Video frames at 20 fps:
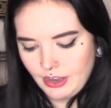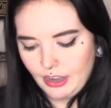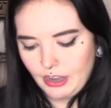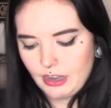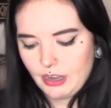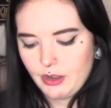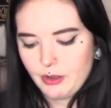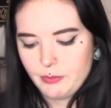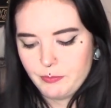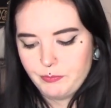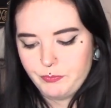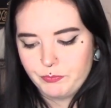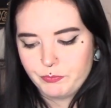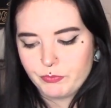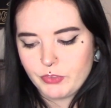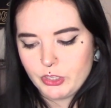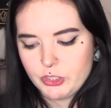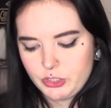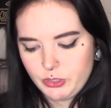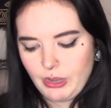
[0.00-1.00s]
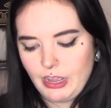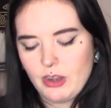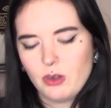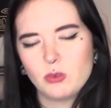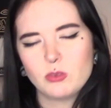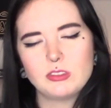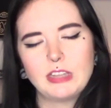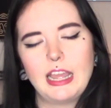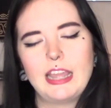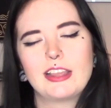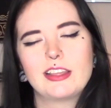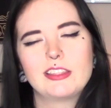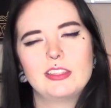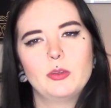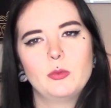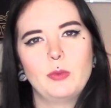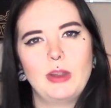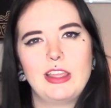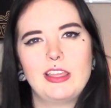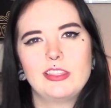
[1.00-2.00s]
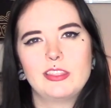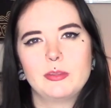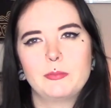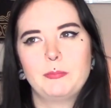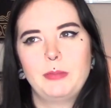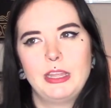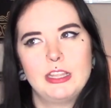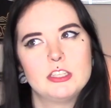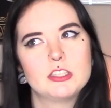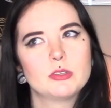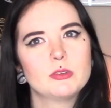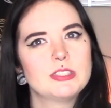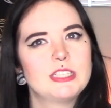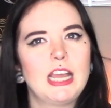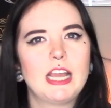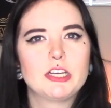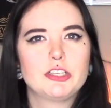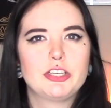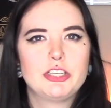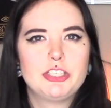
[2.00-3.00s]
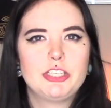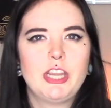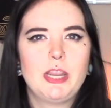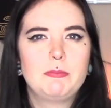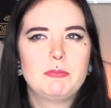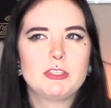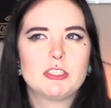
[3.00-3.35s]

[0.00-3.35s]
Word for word: Um, so I don't like the way the pencil was actually shaped,